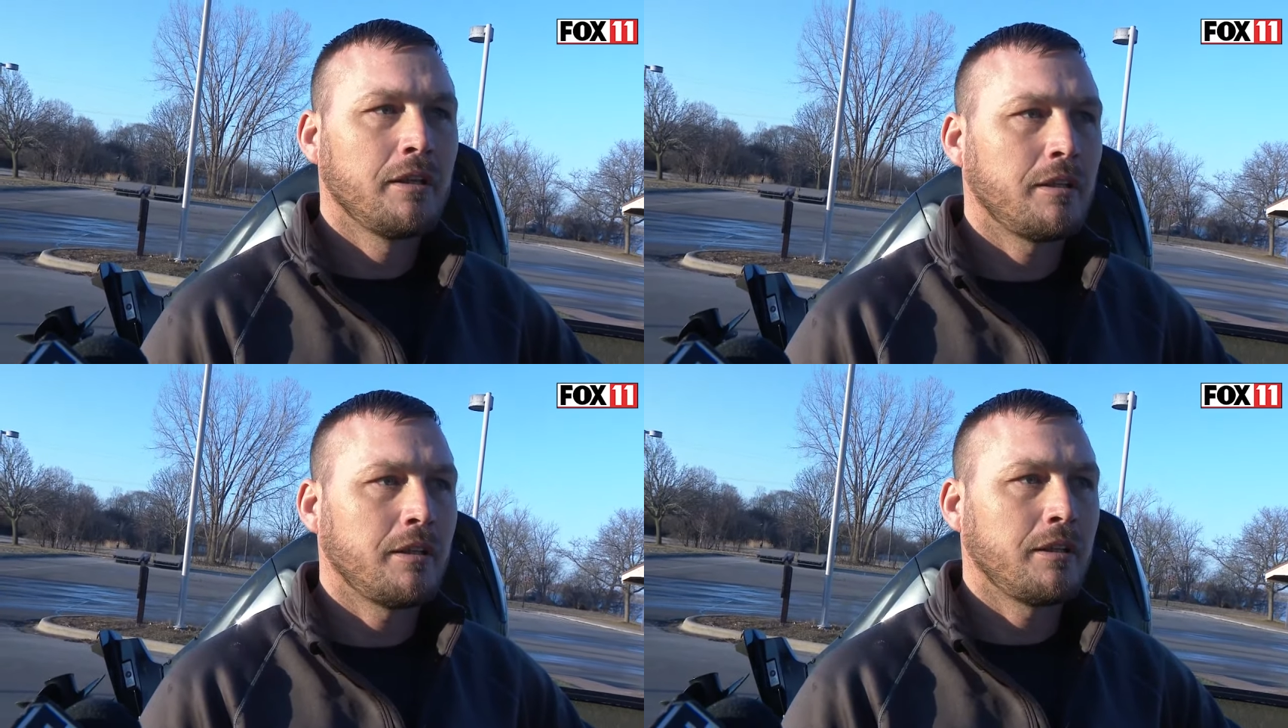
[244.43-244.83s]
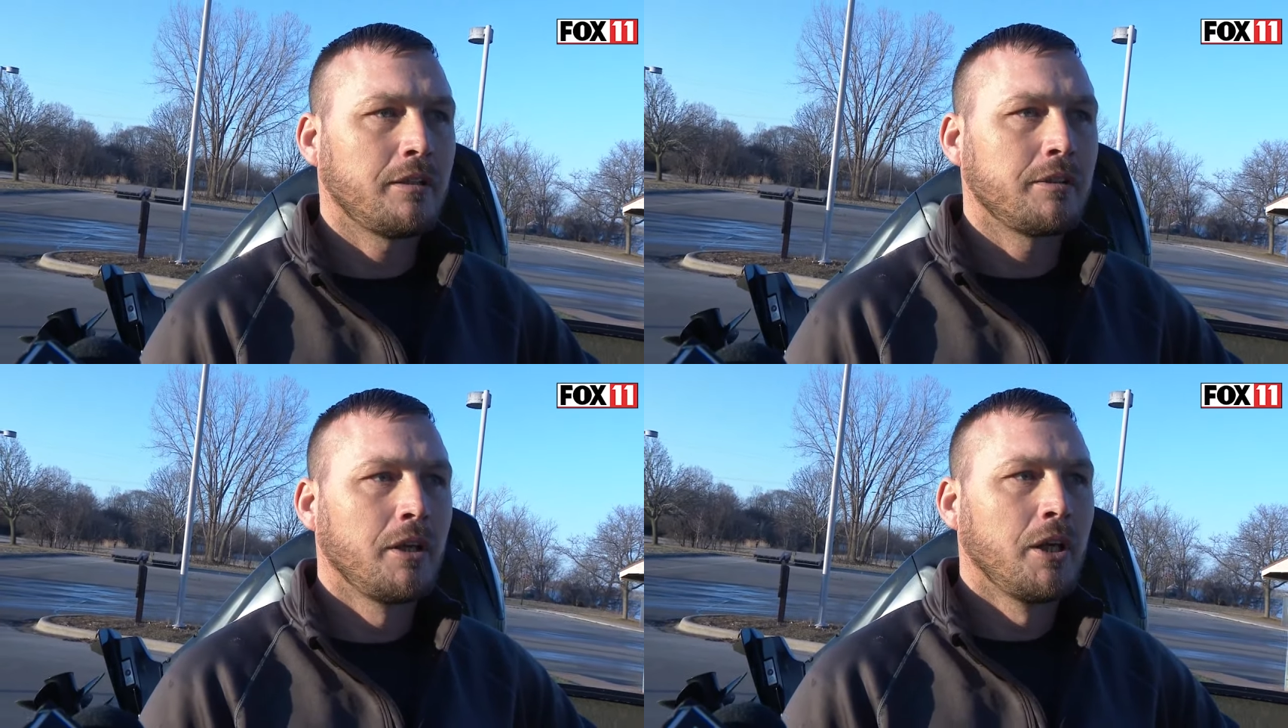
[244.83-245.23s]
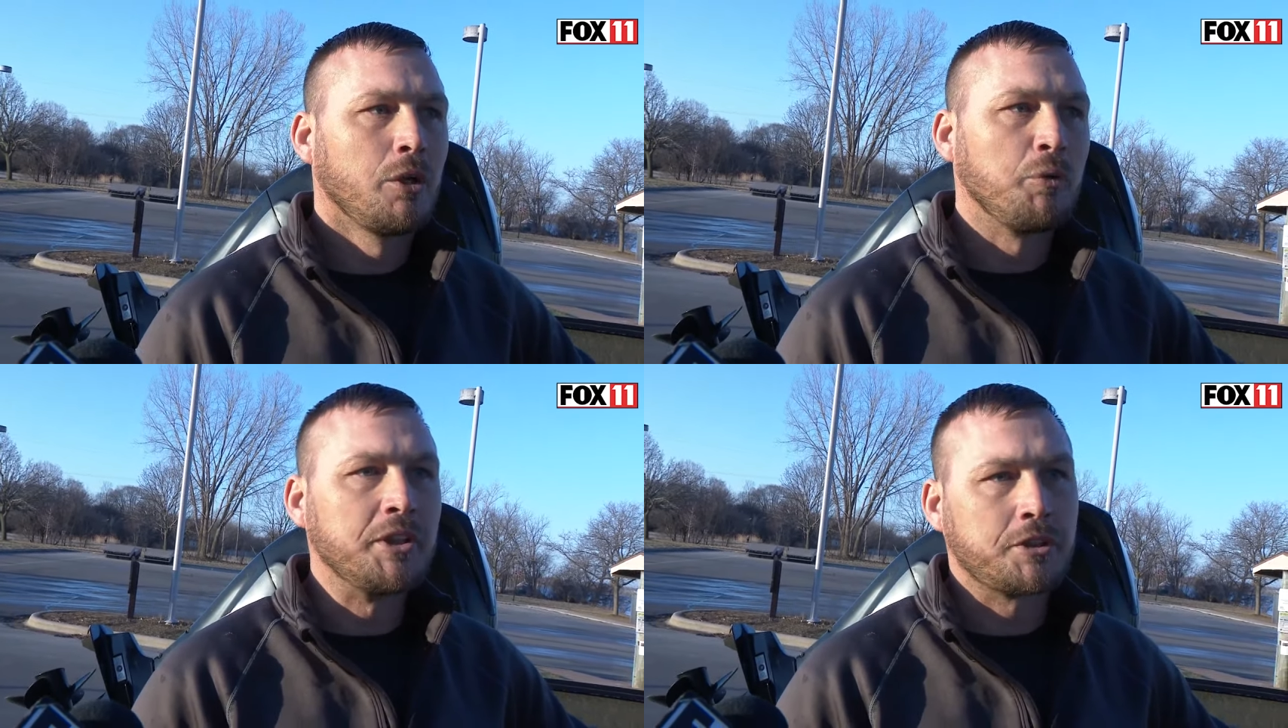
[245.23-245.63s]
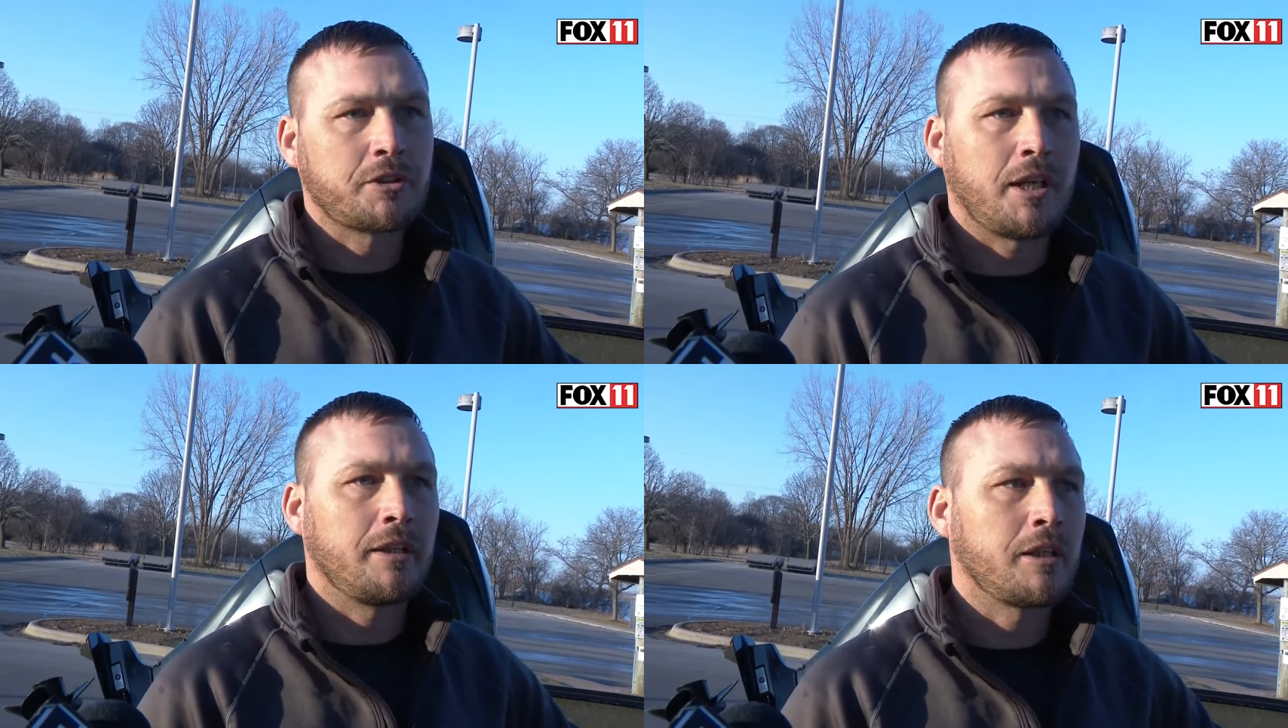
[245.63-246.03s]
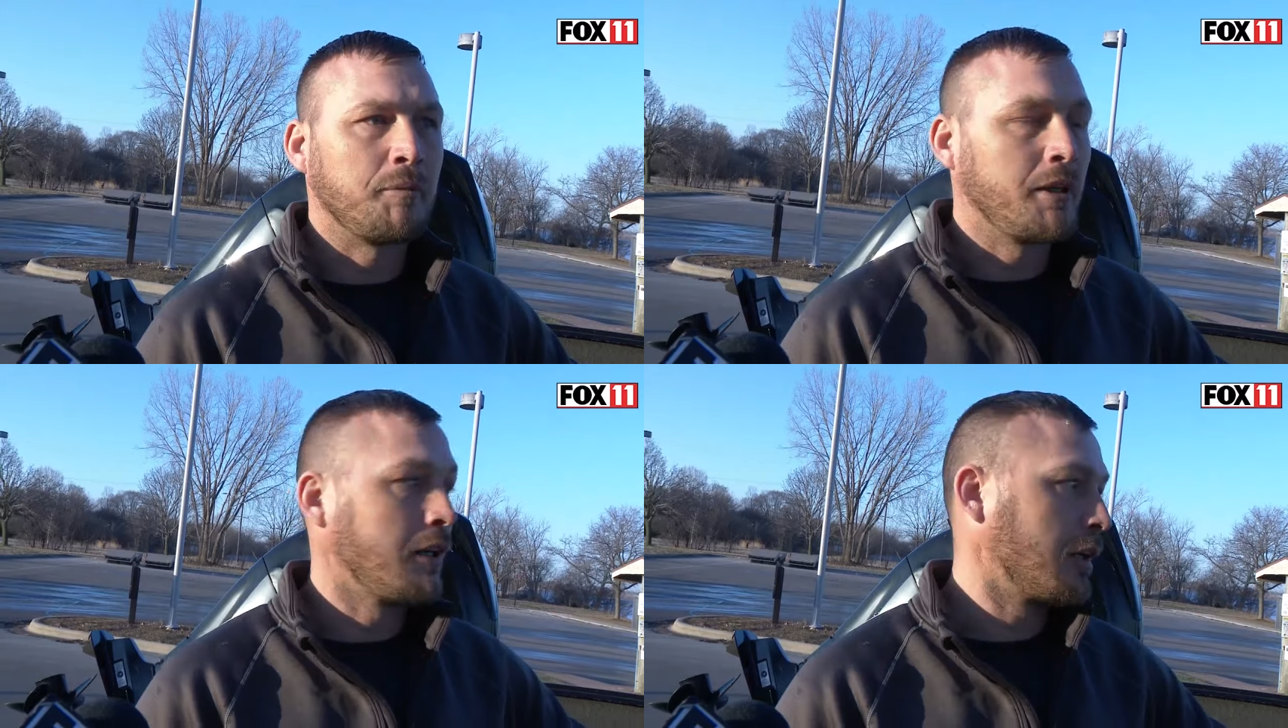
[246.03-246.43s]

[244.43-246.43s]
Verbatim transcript: Uh, we just tried to come in here.